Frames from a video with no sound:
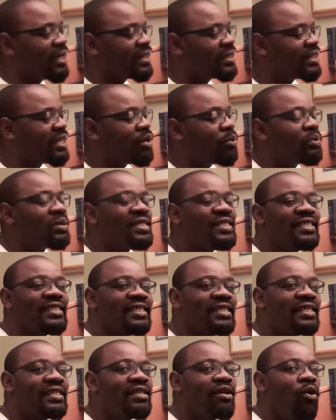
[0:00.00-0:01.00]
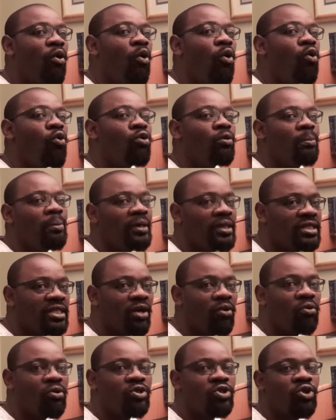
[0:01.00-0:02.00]
they will see the whole picture
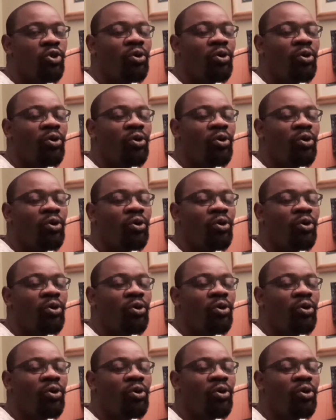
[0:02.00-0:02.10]
because you